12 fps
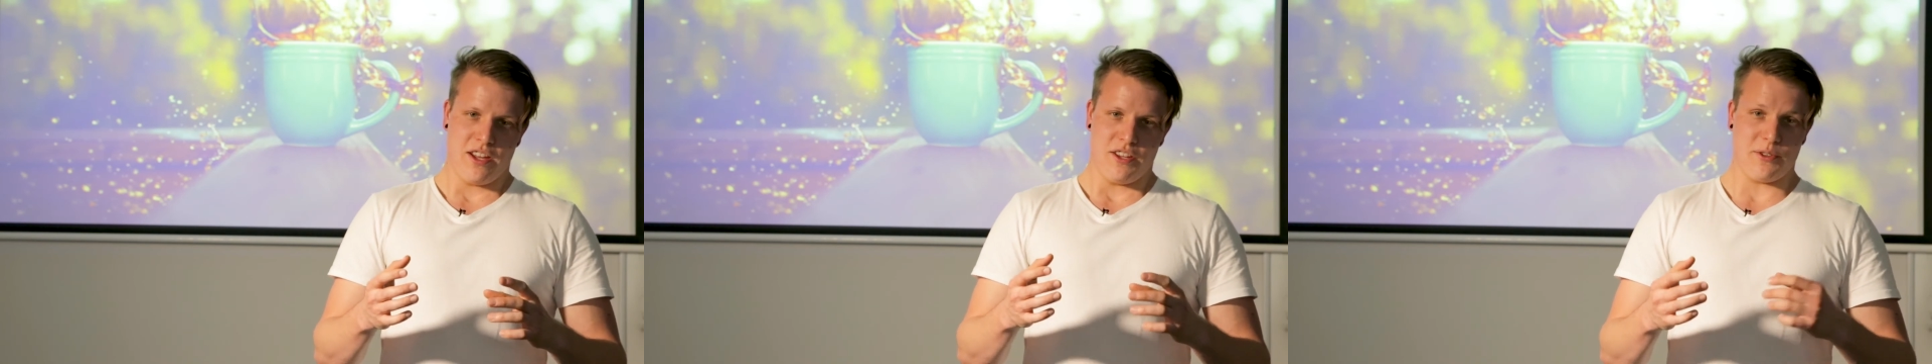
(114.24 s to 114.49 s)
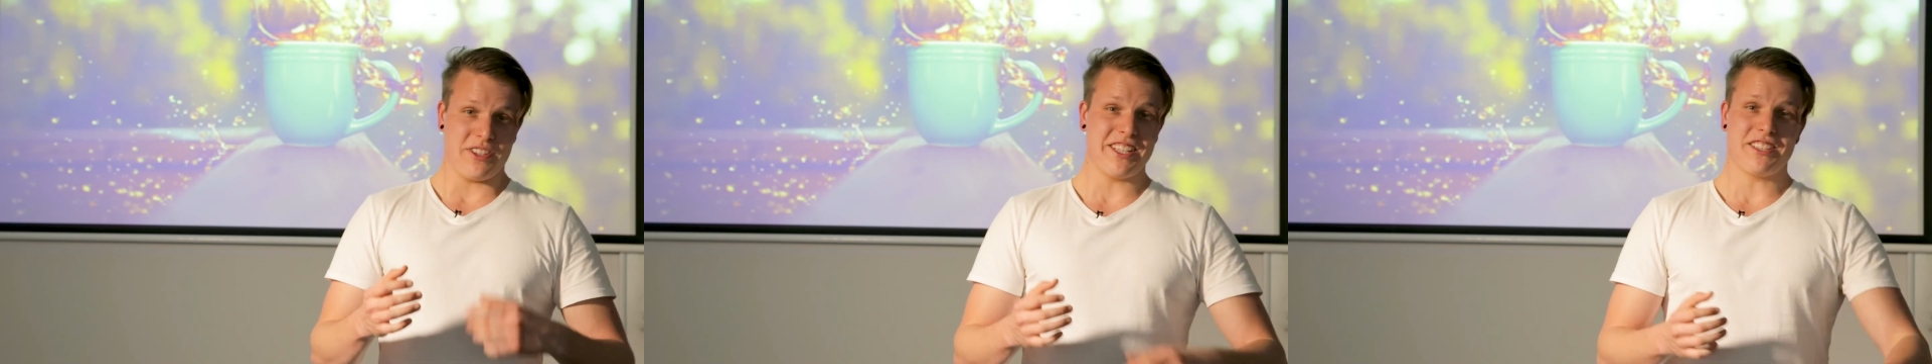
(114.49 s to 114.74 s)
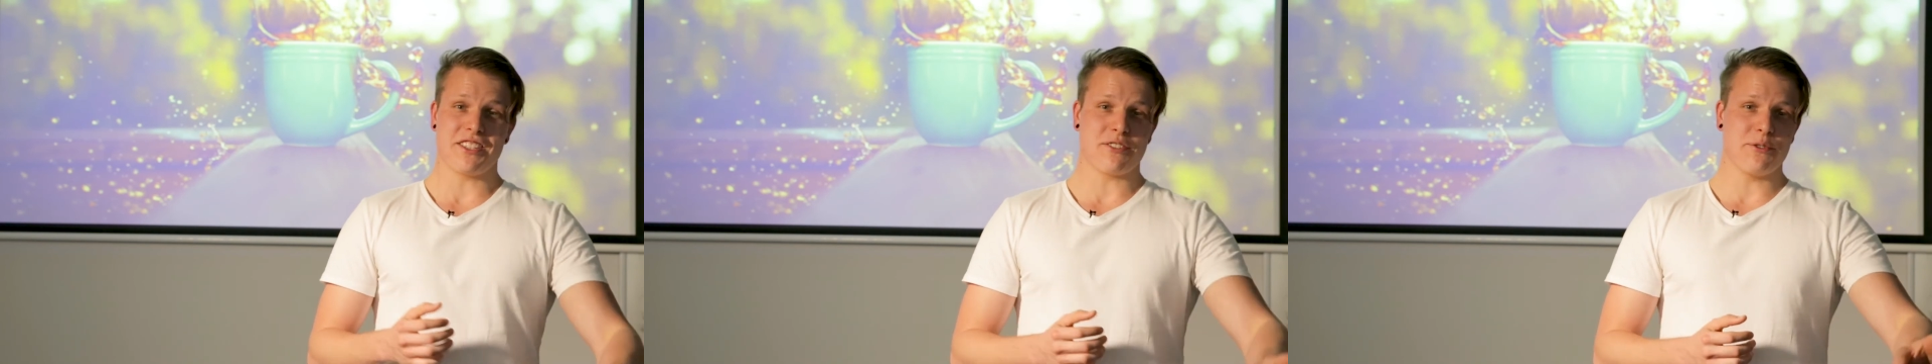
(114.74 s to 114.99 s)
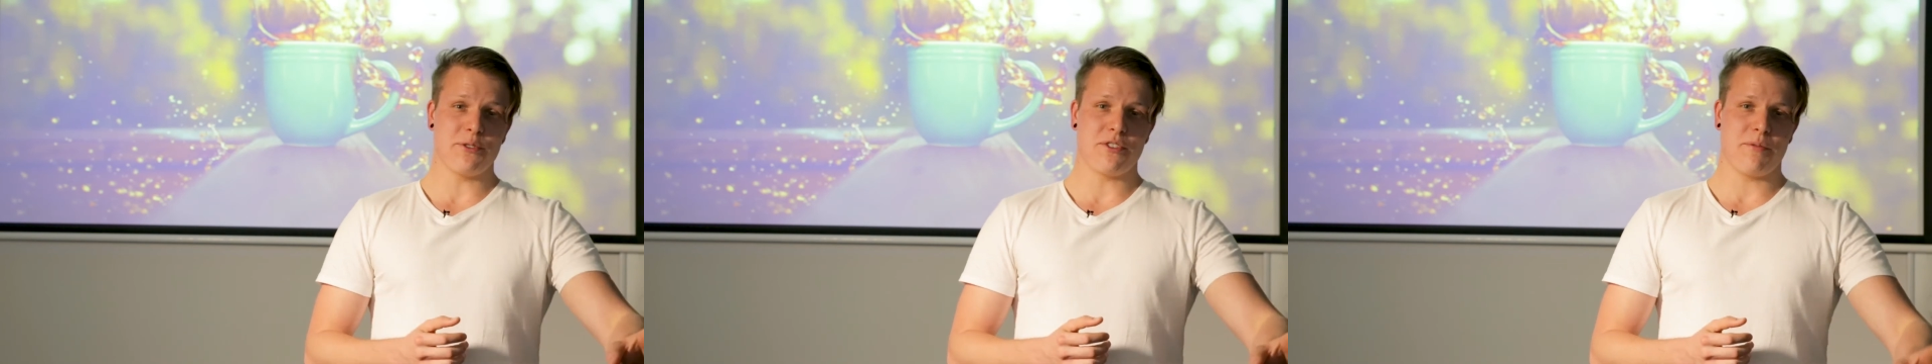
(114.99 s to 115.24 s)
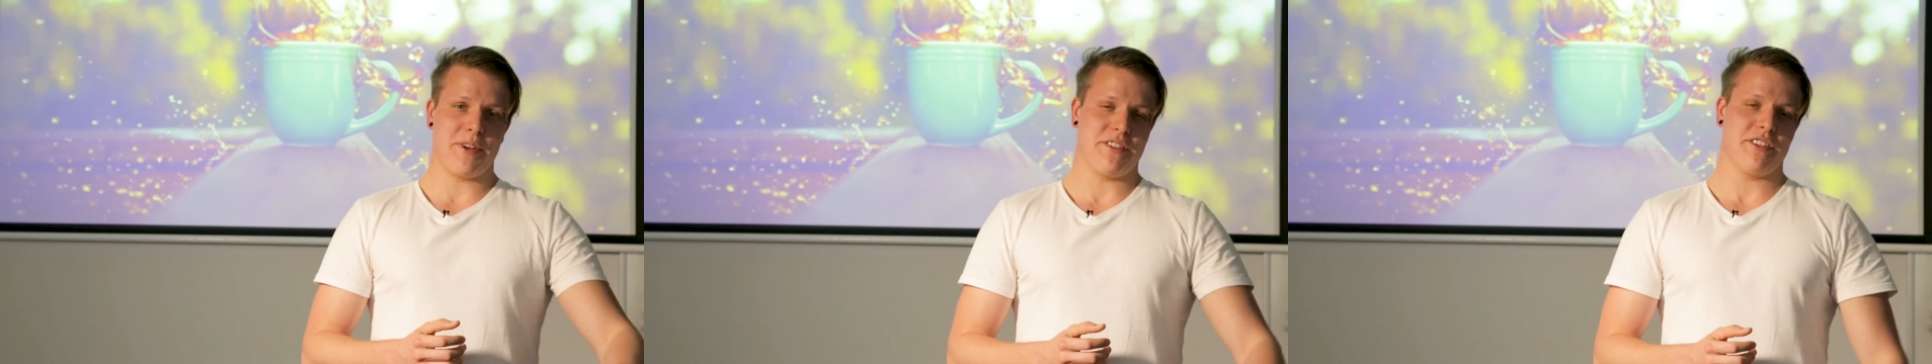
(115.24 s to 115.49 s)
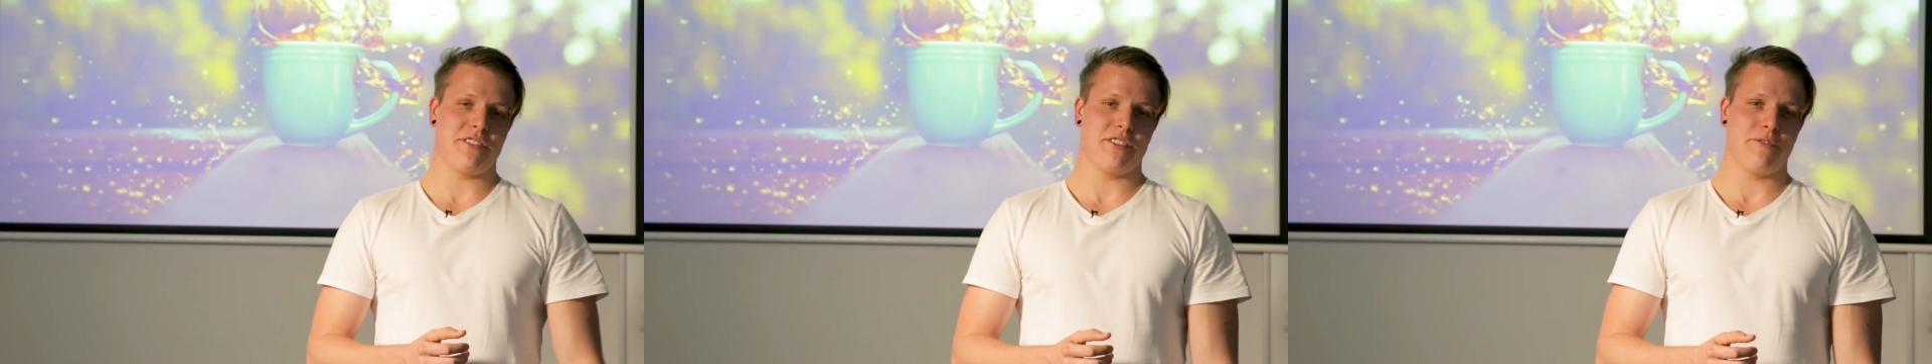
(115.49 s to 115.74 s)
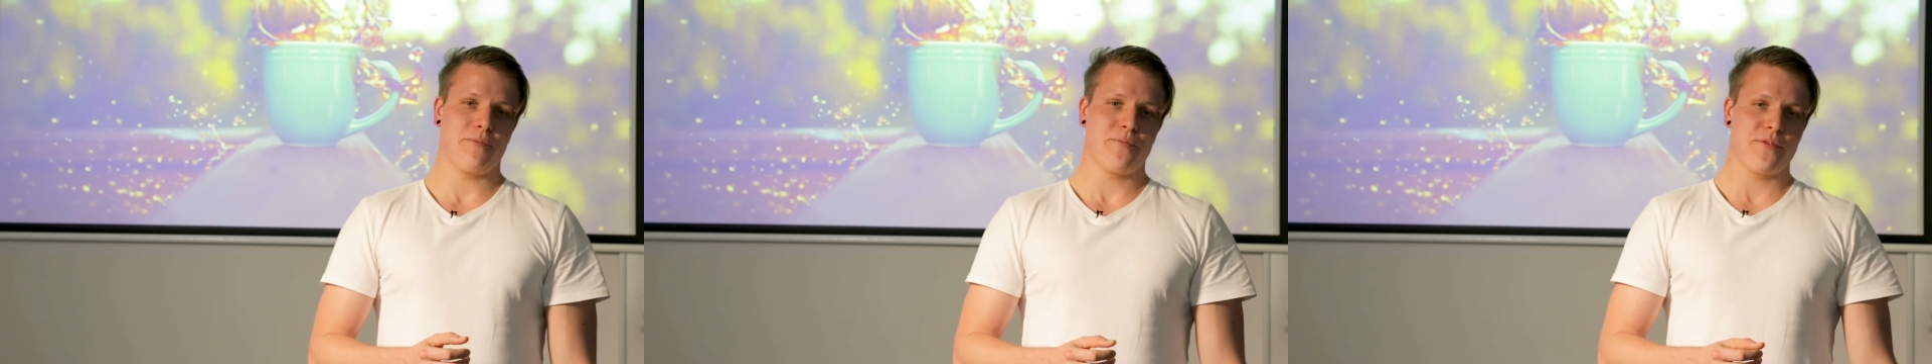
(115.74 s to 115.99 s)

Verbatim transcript: So I let this loose on my system,